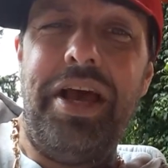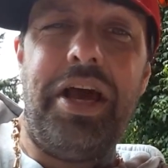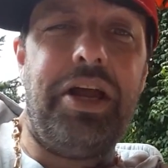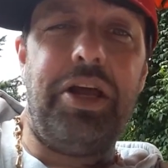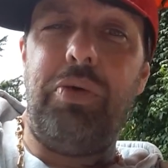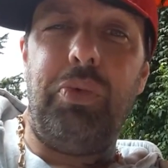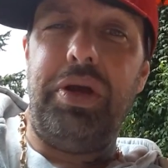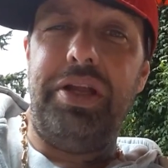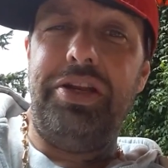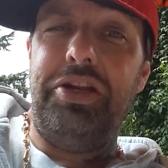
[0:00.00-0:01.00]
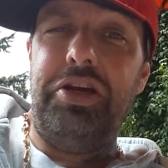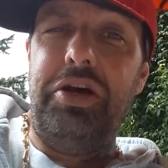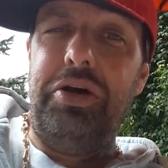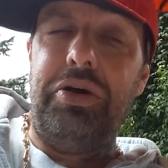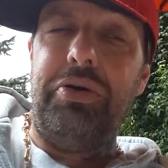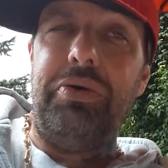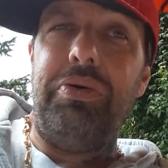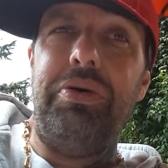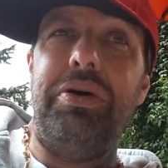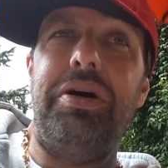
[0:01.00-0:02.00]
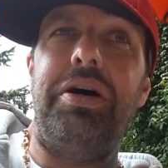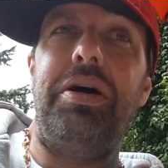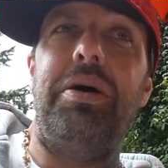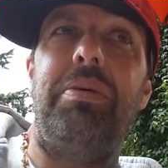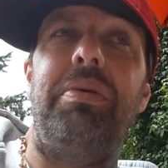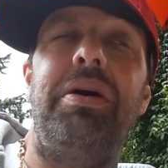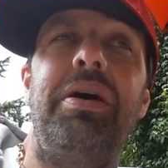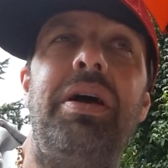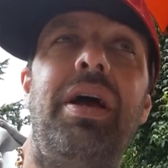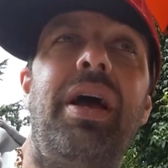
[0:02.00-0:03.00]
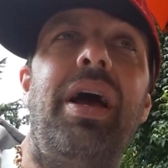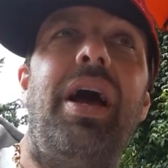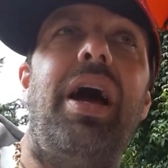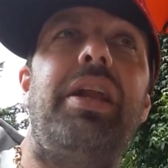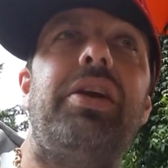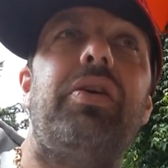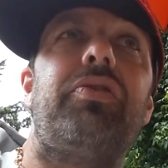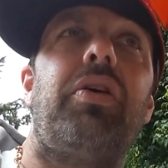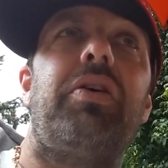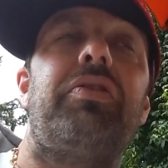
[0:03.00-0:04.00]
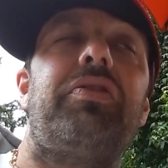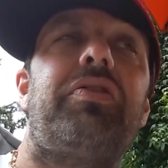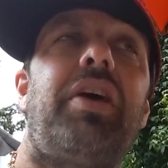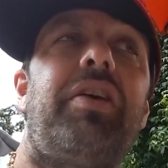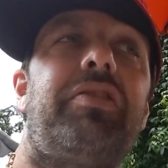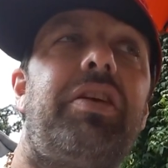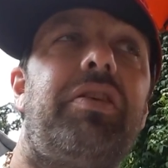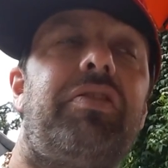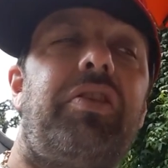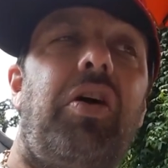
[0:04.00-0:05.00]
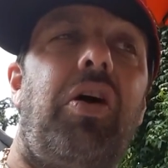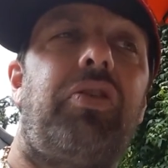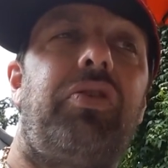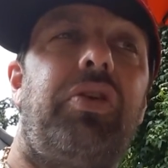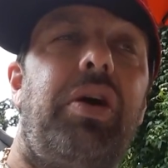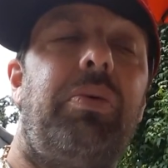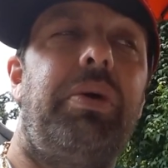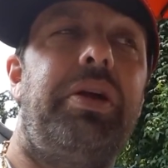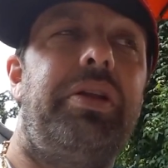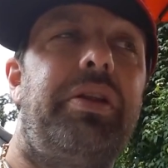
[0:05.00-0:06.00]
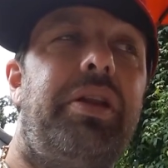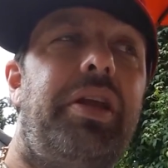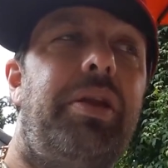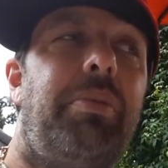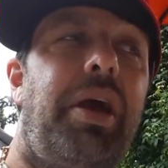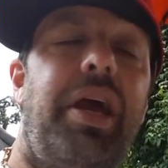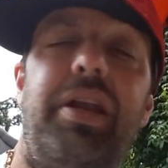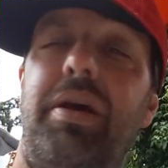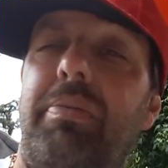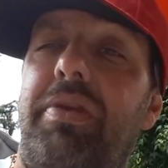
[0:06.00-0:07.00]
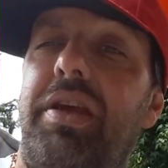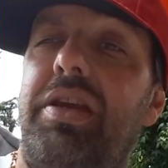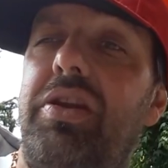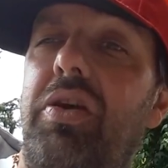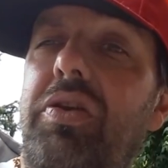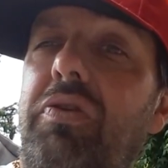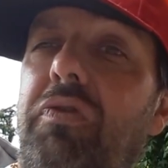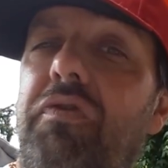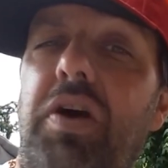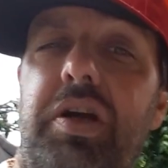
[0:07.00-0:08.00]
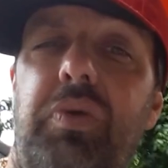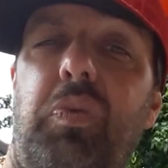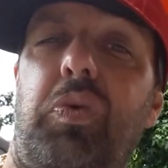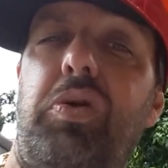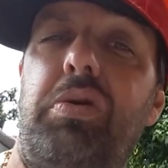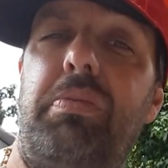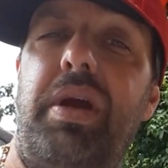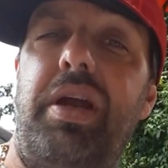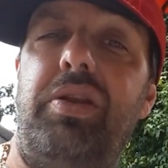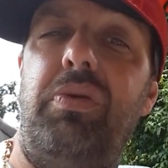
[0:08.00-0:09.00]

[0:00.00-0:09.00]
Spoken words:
And I went, no. And he goes, oh, I was just asking as a doctor. And I went, and in my head I'm thinking, no, you fucking weren't, man.